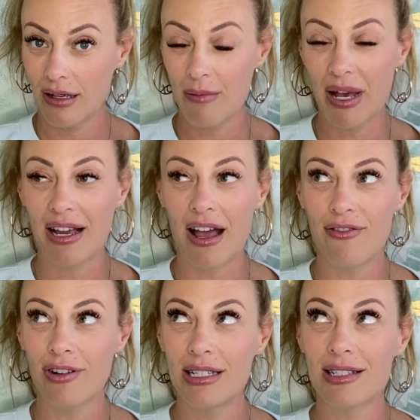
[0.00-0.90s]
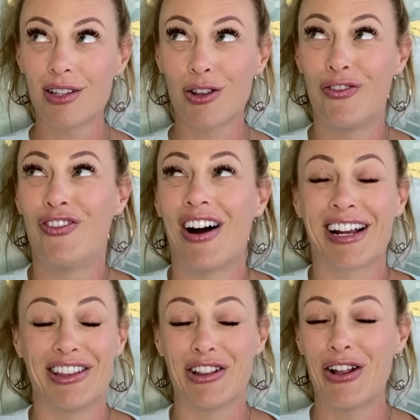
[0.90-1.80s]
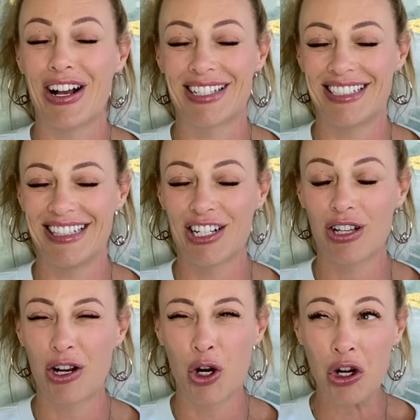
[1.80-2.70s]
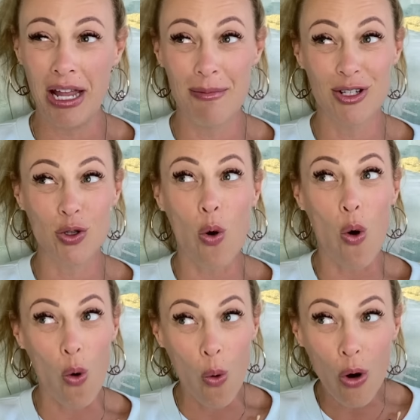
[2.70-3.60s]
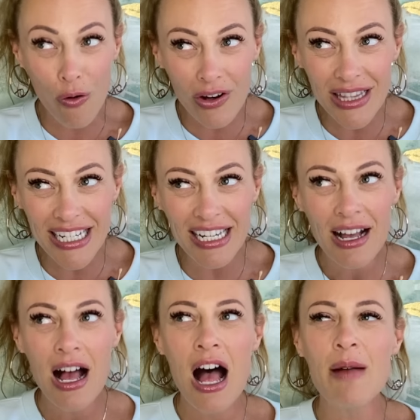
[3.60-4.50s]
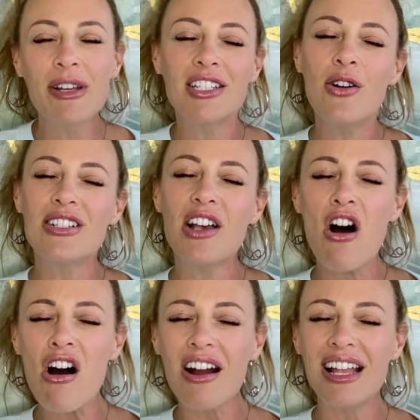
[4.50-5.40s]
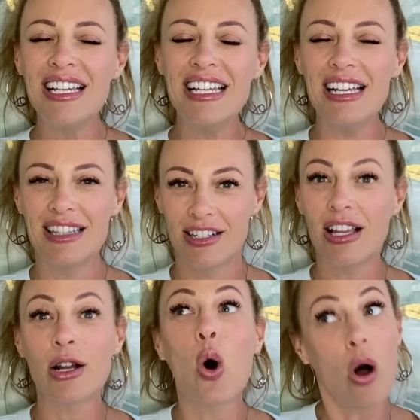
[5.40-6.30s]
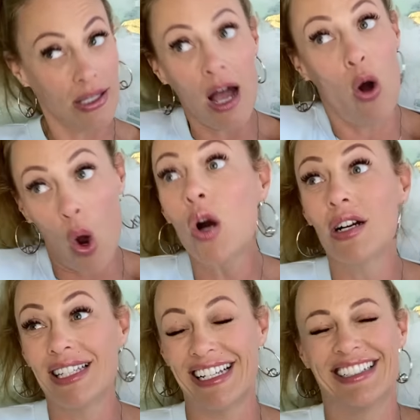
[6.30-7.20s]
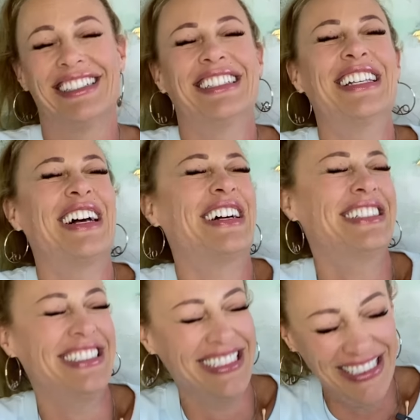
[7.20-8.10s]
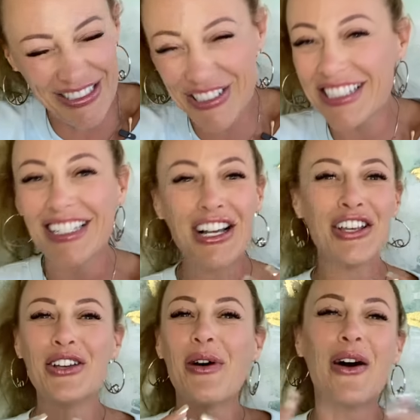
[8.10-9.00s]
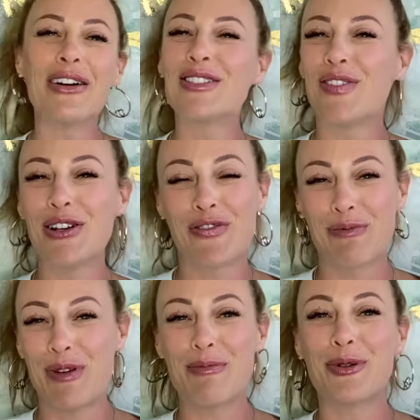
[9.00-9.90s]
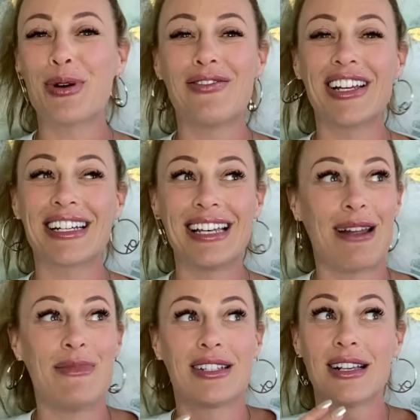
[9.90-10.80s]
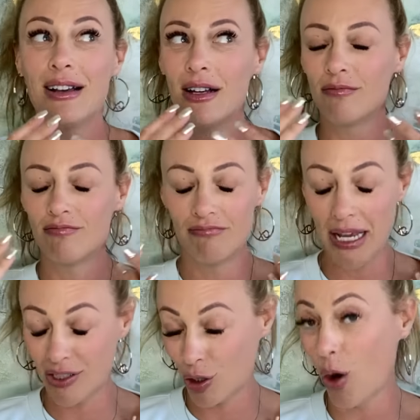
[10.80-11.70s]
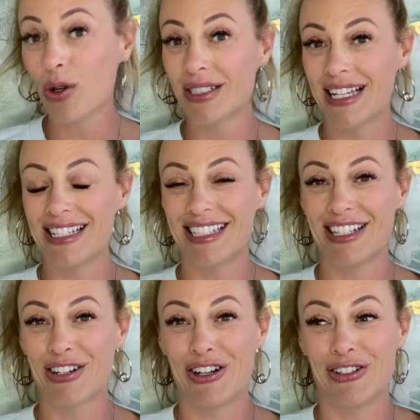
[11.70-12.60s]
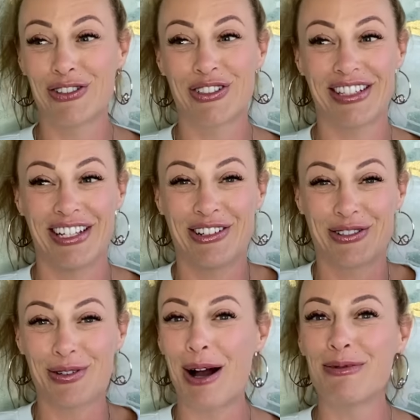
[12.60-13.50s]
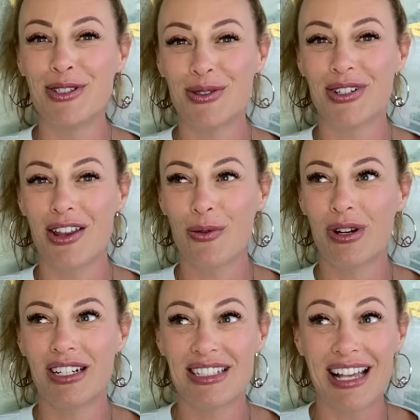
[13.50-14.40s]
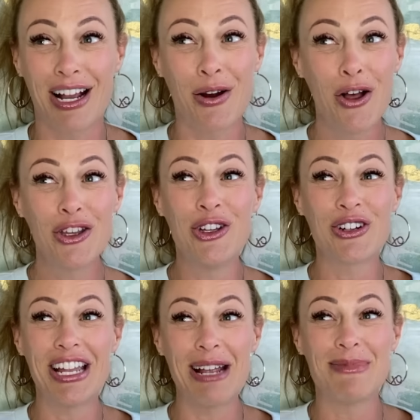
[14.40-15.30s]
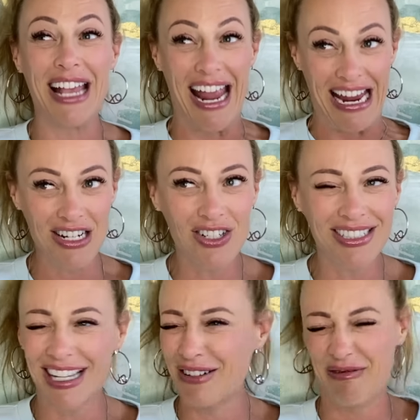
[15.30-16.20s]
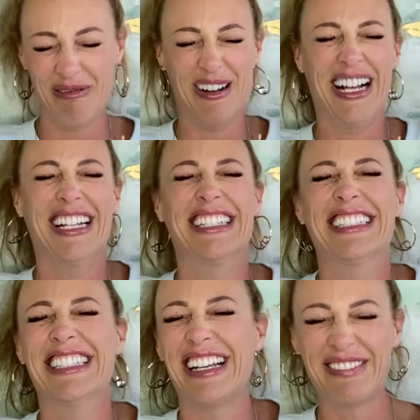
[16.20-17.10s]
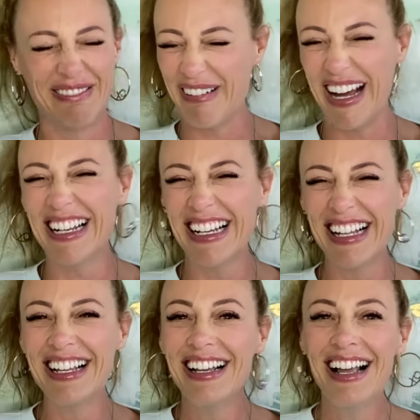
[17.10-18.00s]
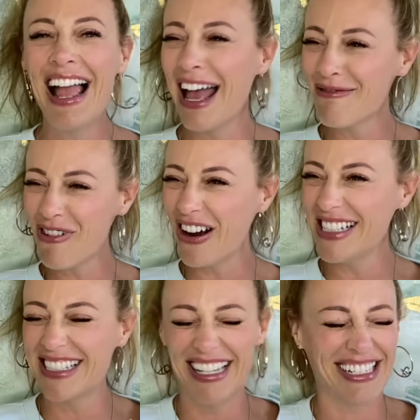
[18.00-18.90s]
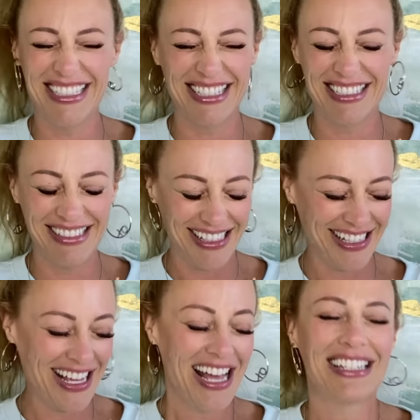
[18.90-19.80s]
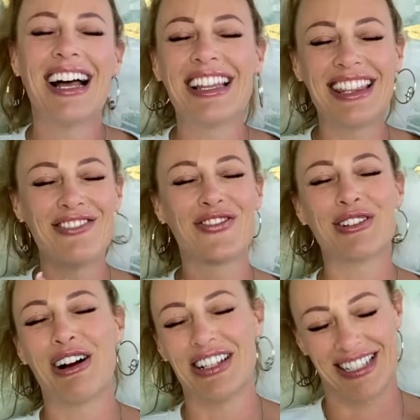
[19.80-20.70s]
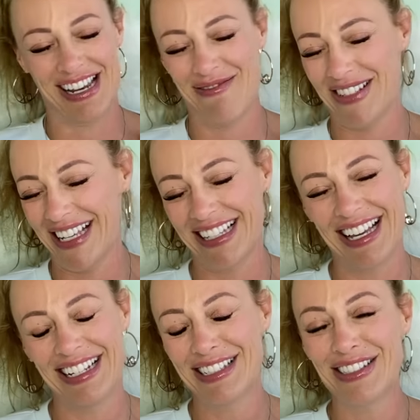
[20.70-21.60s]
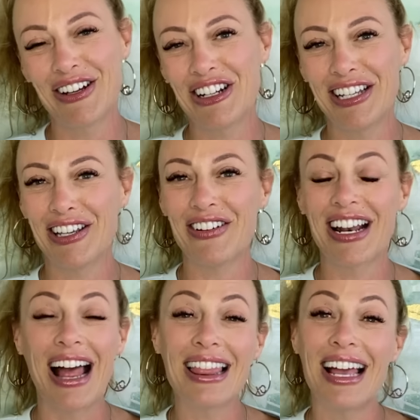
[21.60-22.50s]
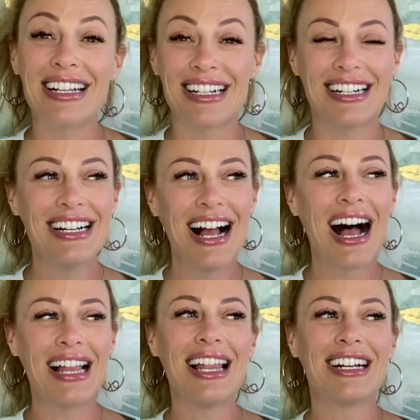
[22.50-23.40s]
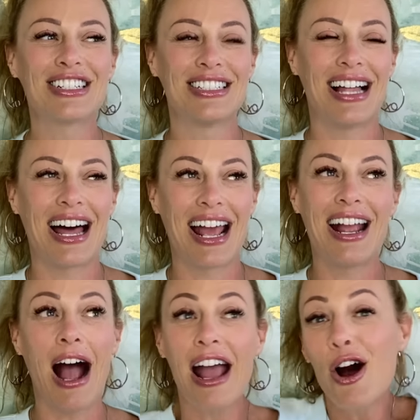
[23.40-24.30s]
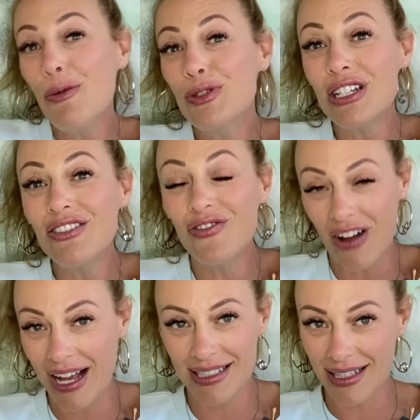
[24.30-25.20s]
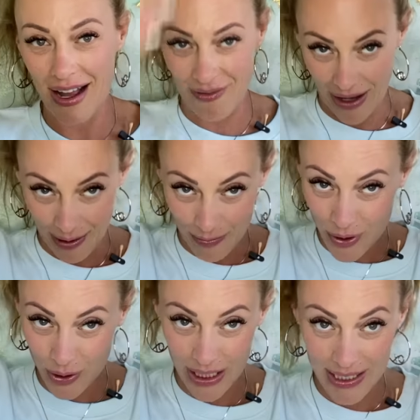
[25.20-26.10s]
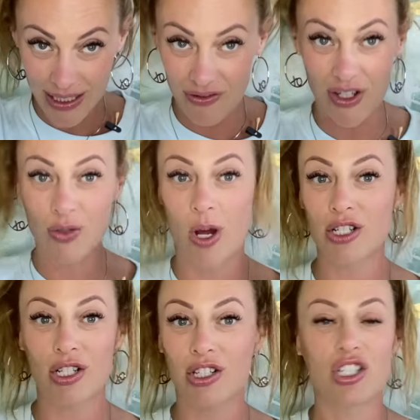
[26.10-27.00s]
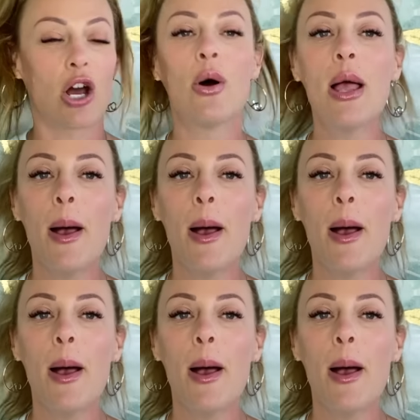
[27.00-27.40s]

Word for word: And my guy friends fucking lost it. They're like, her name is Orally? I'm like, no, it's Aurélie. They're like, yeah, orally. You just... You always feel for people who have like a name that makes total sense in their culture and they're dropped into another one and it's like, your name's Anal? Like, what? Hemorrhoids? Not that Viral's name is like that. It's totally cute. And I like her. I like her a lot. I, I hope she finds love. I'm too lazy to finish watching the show.